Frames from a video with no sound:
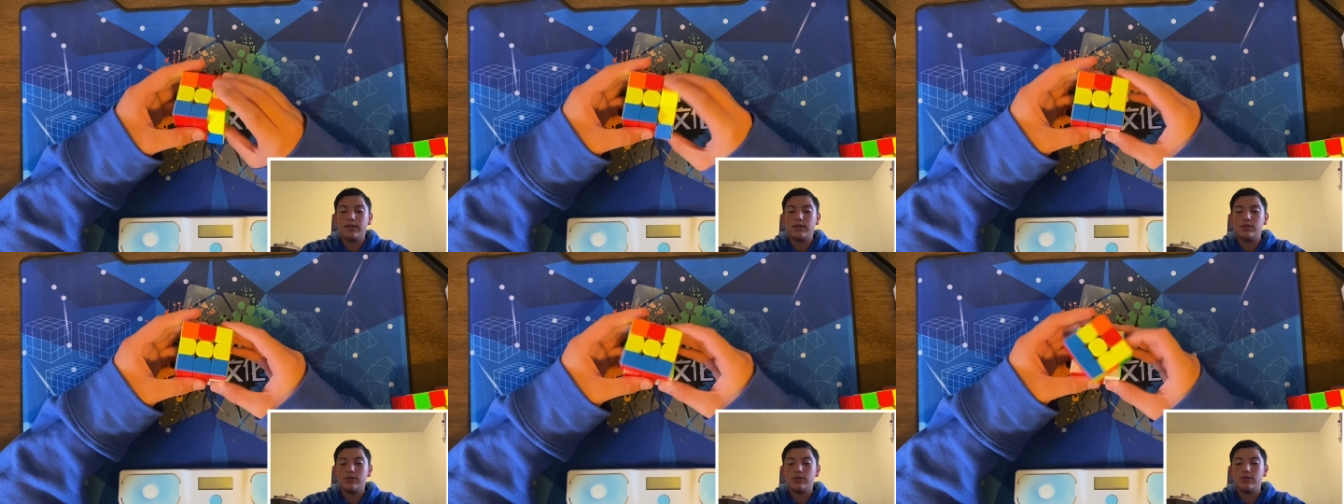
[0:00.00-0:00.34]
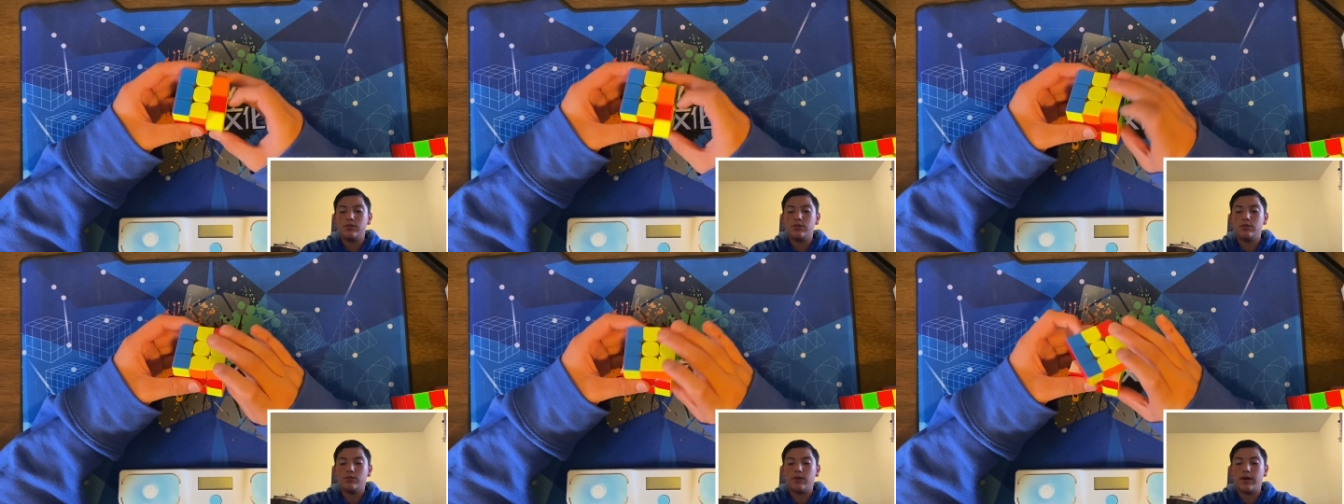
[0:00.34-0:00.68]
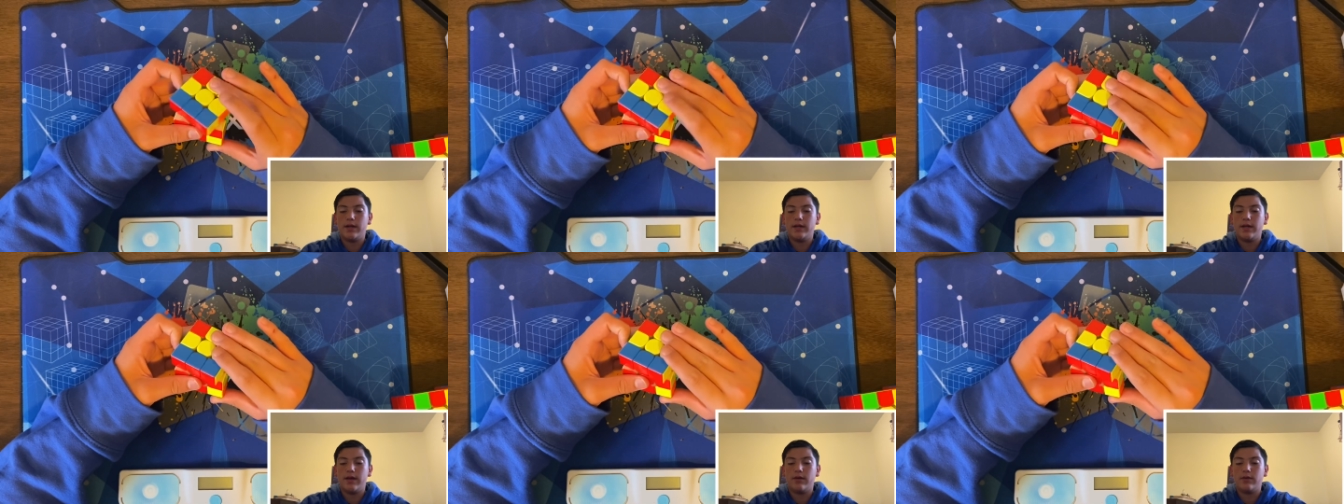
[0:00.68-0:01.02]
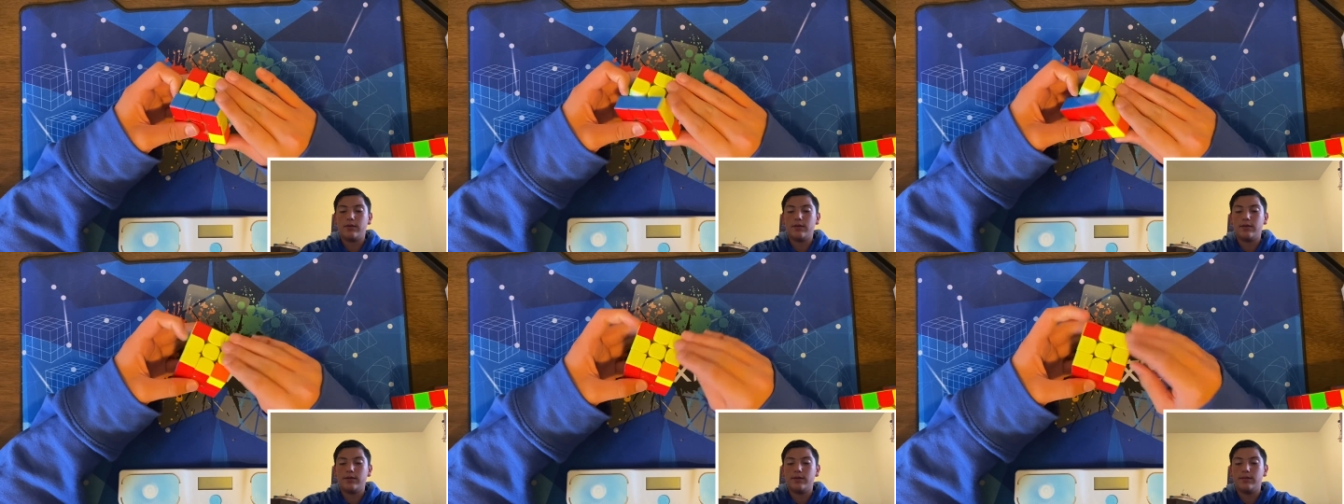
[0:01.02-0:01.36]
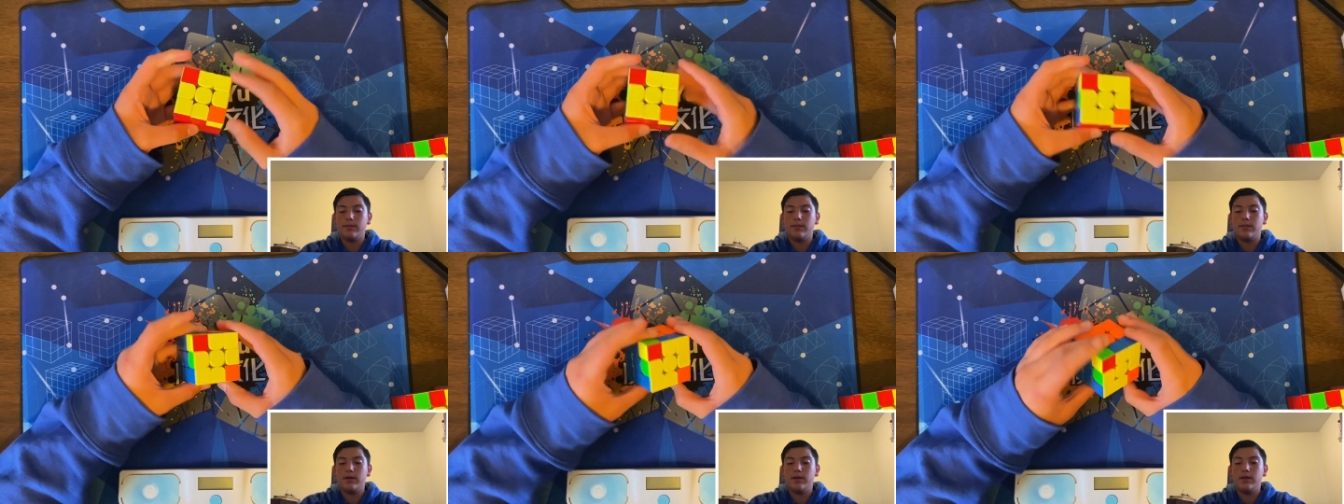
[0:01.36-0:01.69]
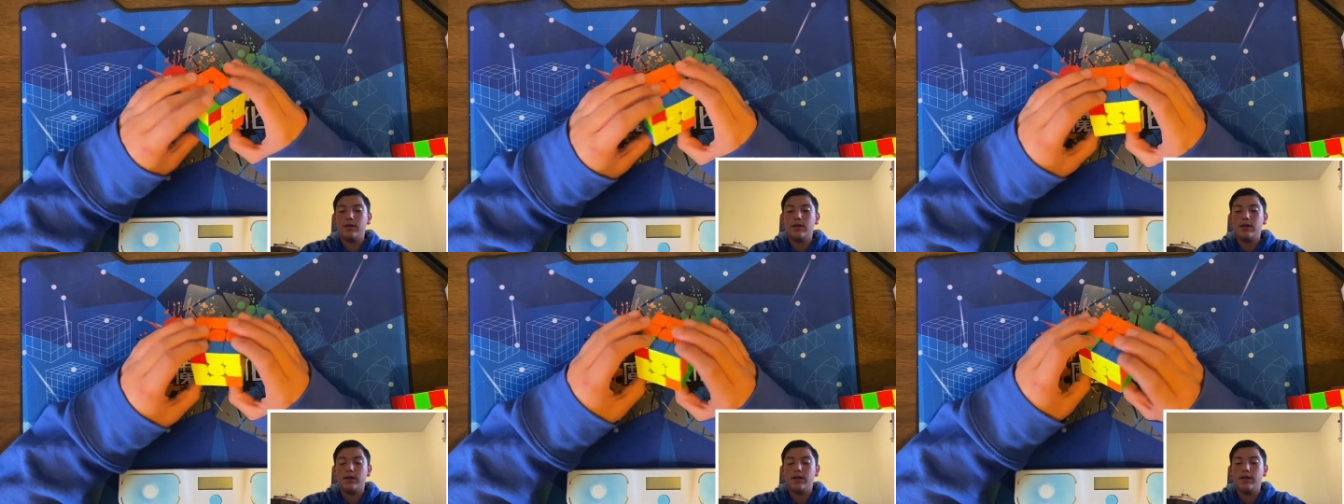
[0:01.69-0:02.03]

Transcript: and then just do a righty algorithm,